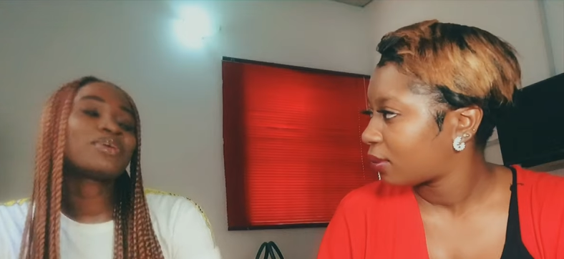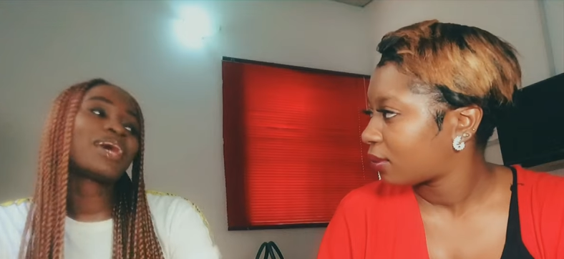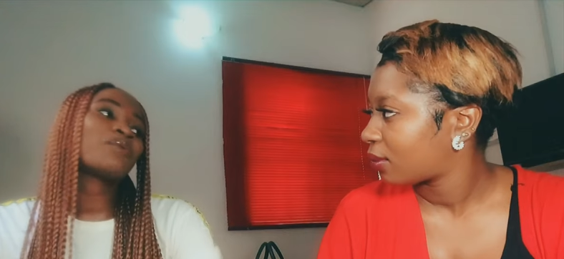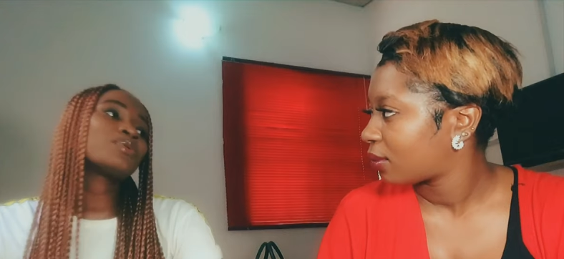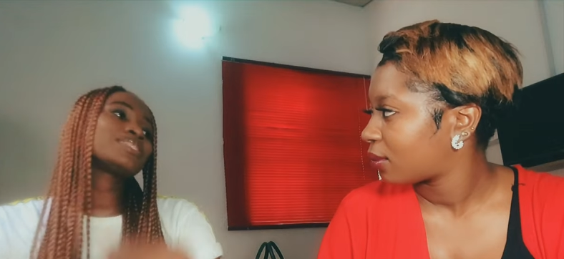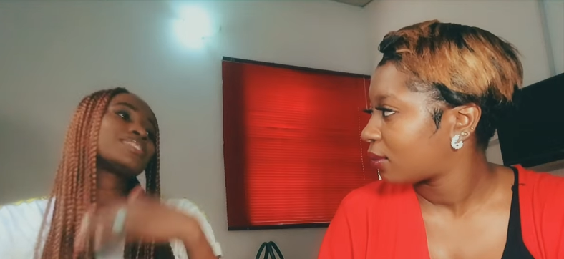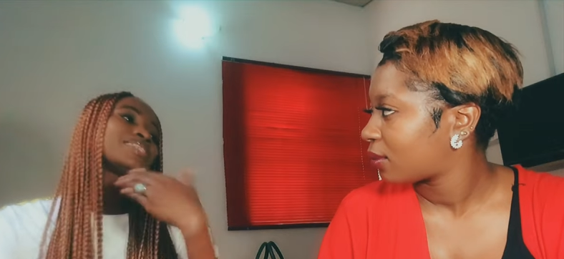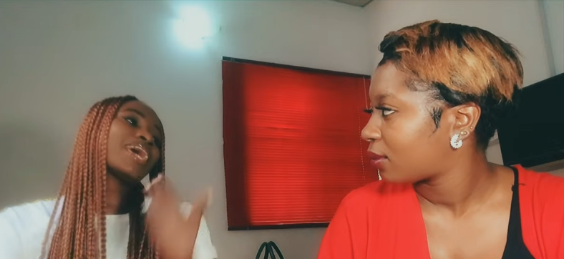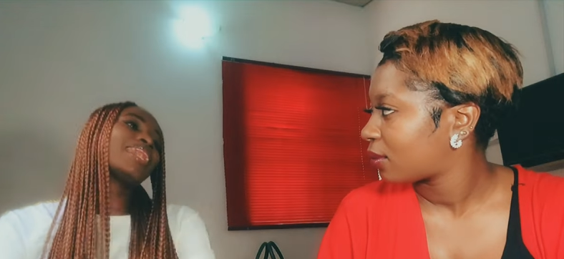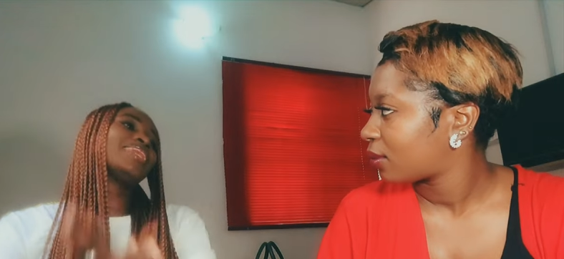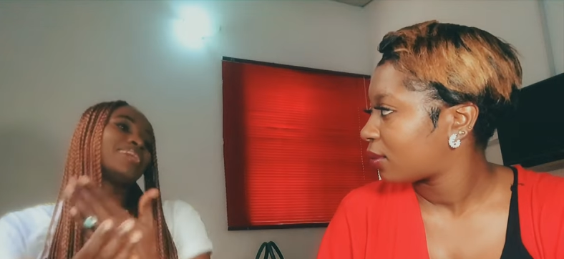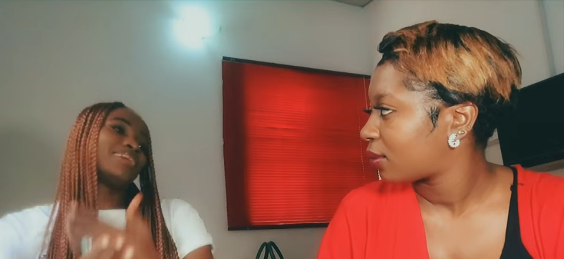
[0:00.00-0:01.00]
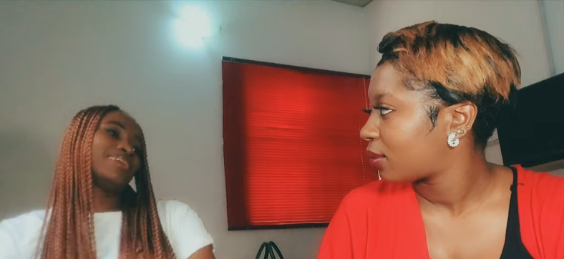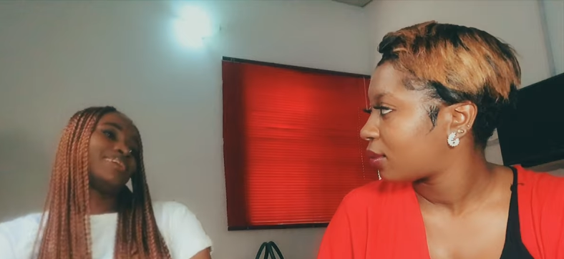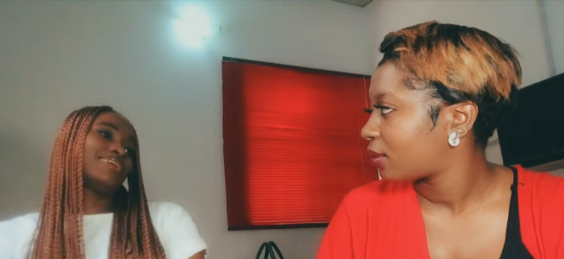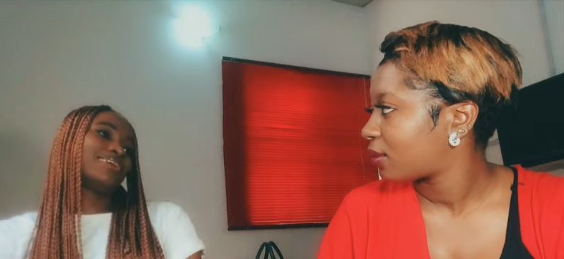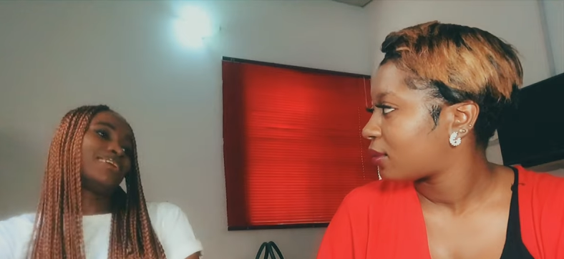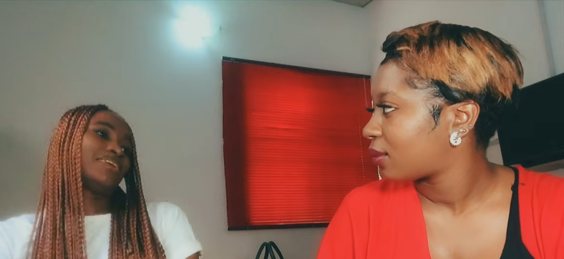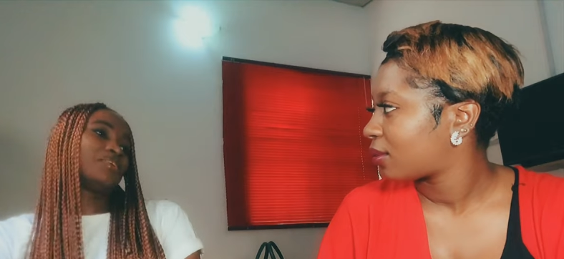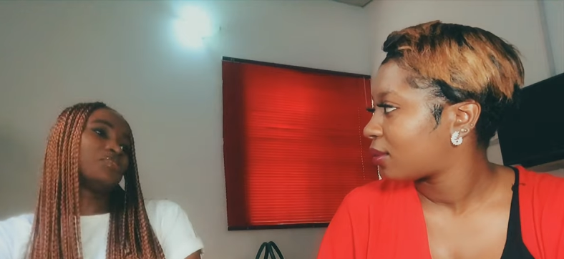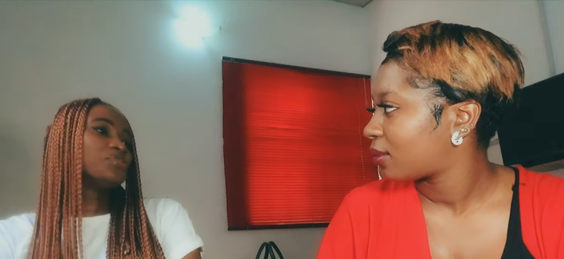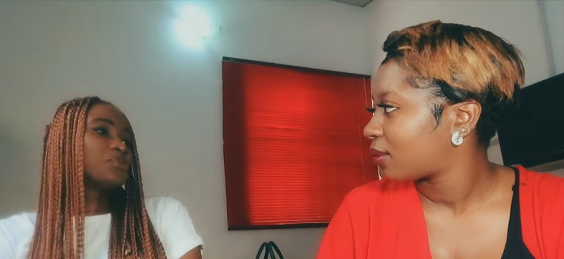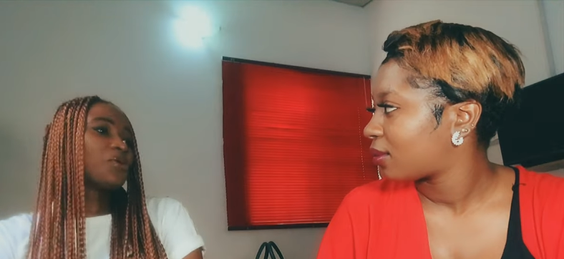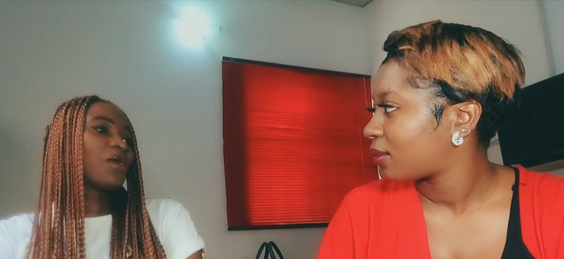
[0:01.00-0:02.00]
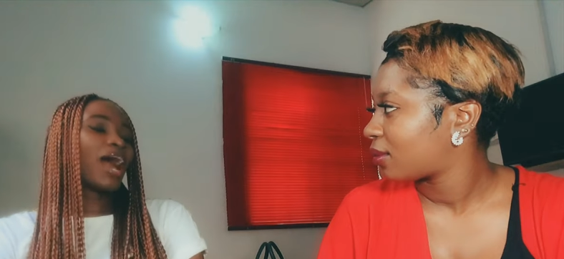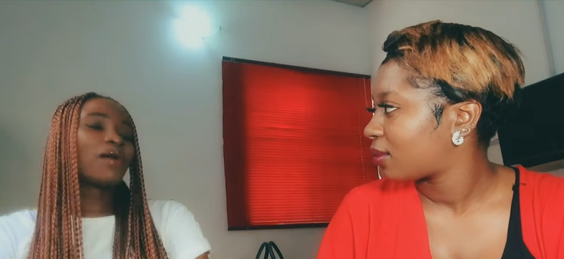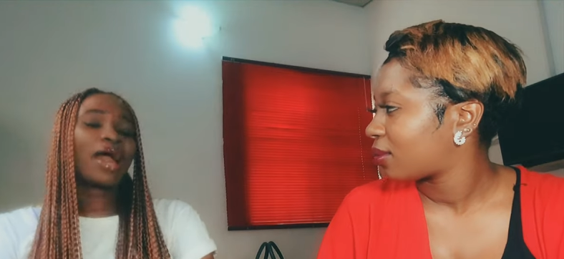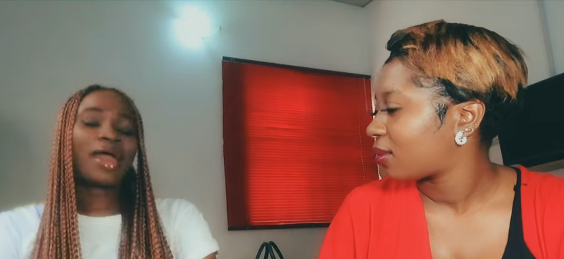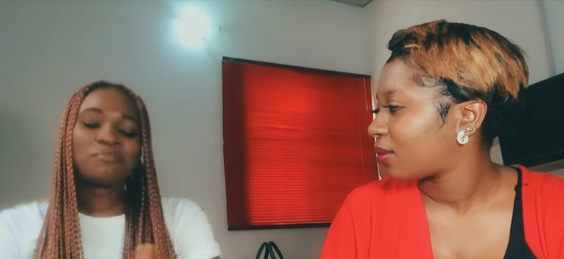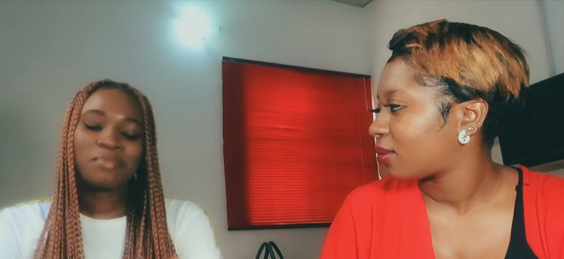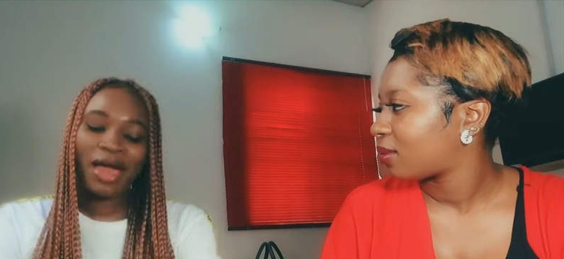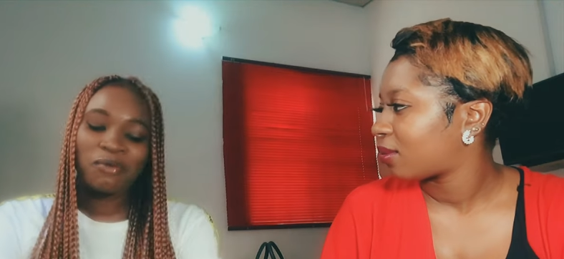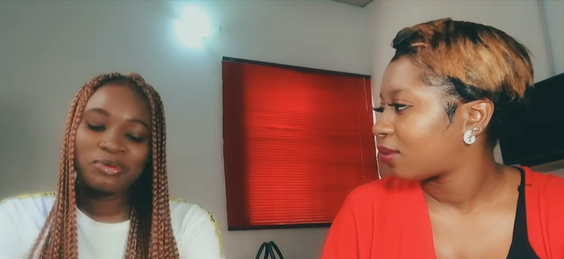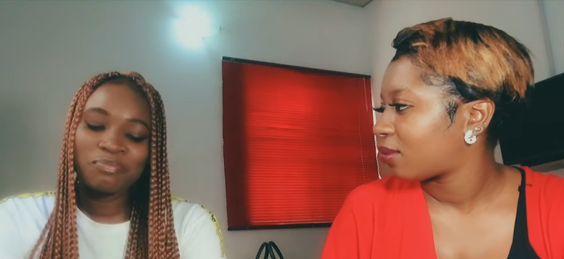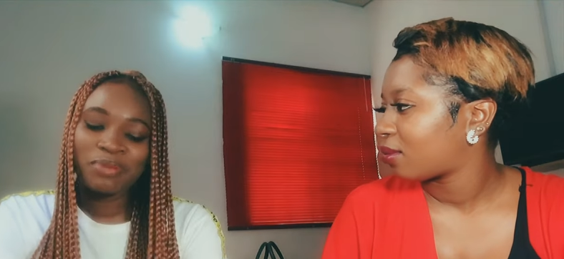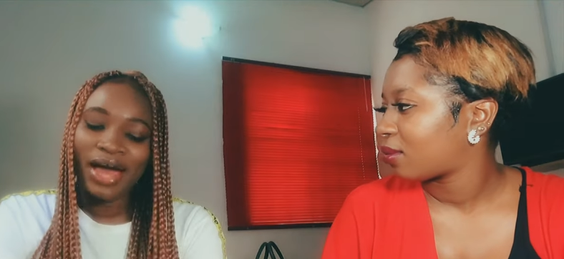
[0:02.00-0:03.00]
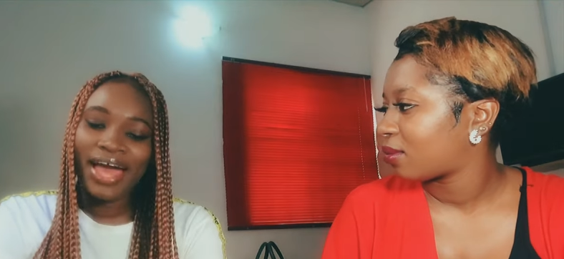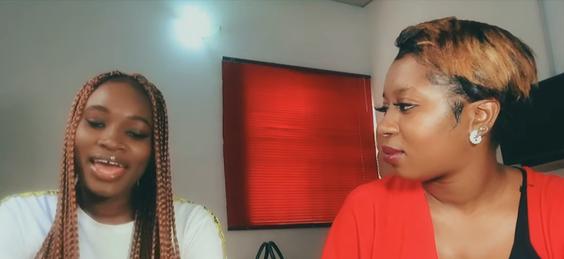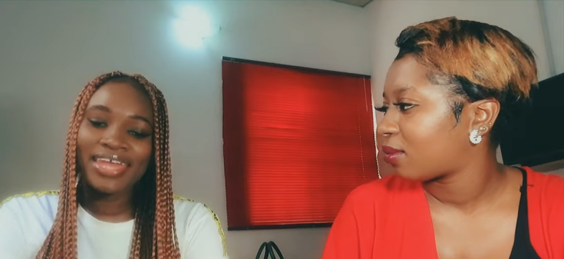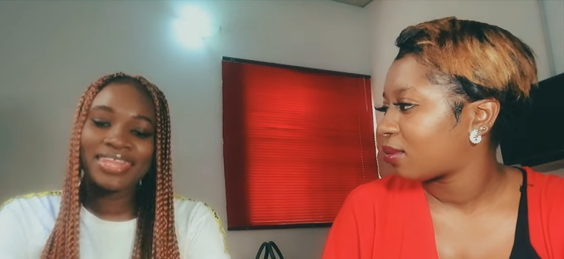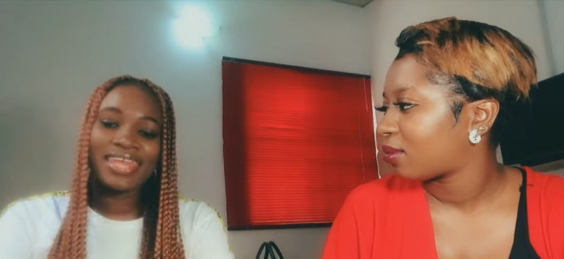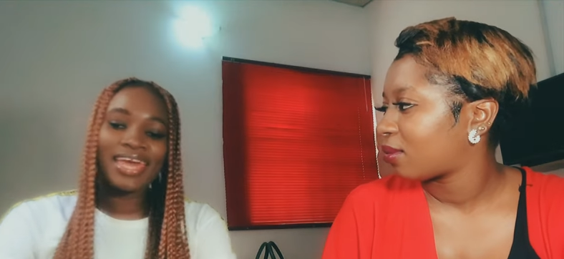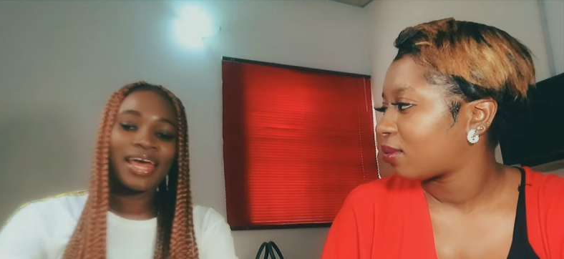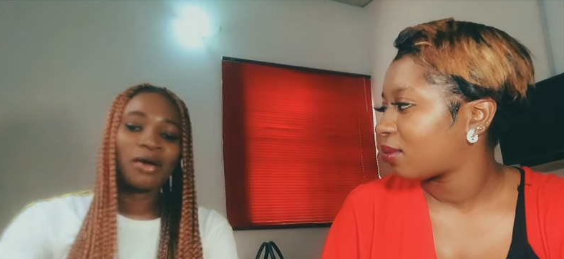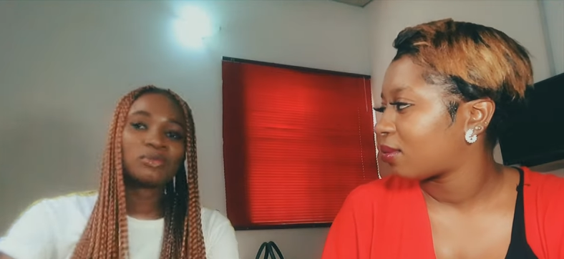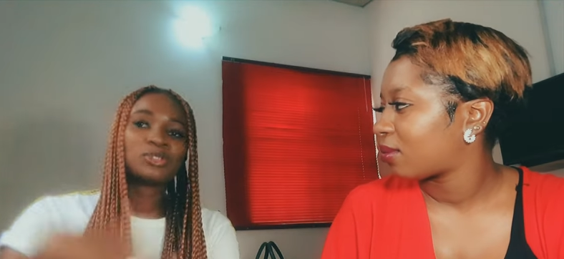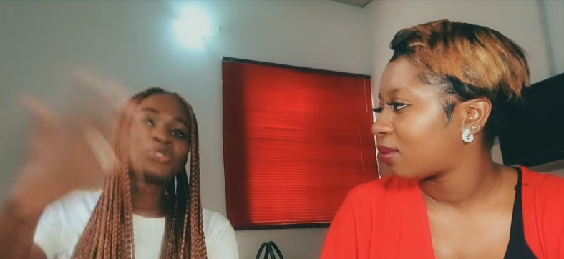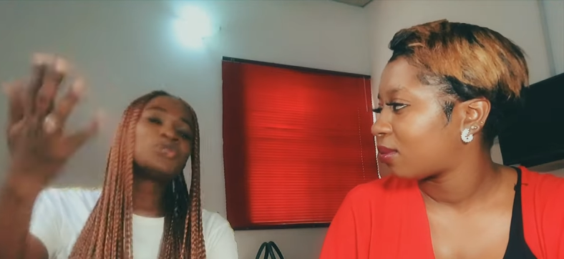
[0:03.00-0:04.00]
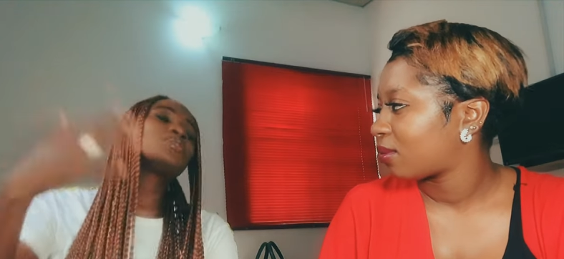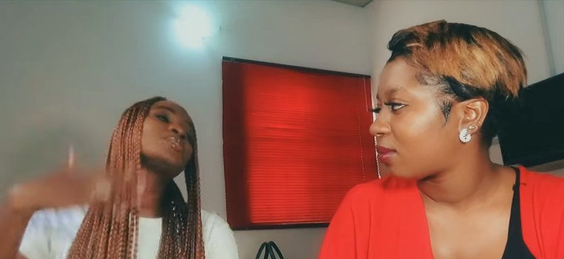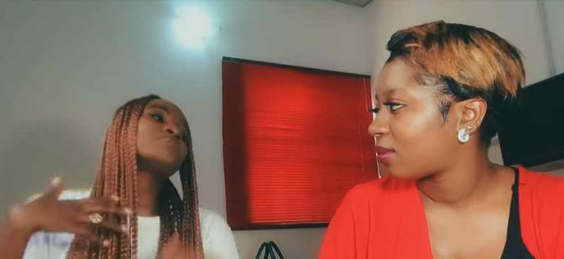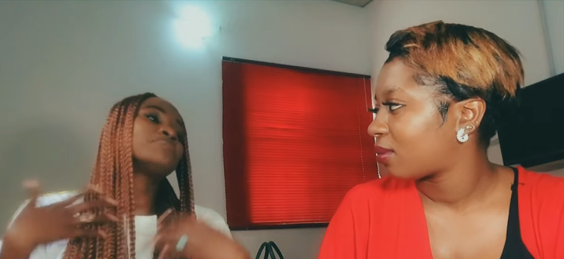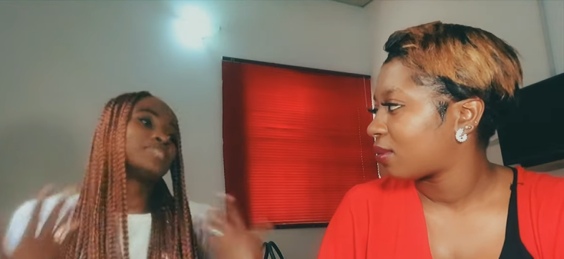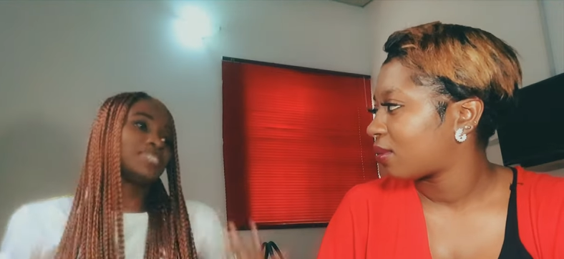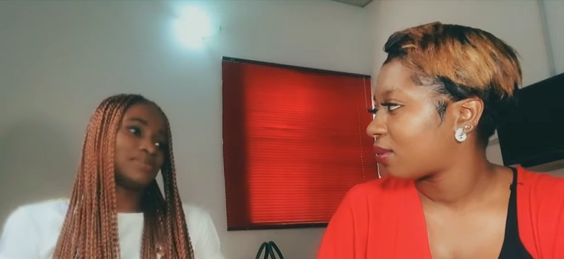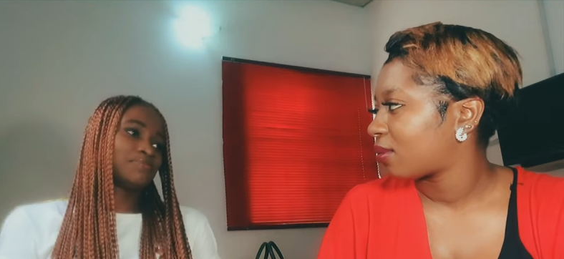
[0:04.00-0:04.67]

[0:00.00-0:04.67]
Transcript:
Speaker 1: i was selling you know I, I, I would buy and then i would use the money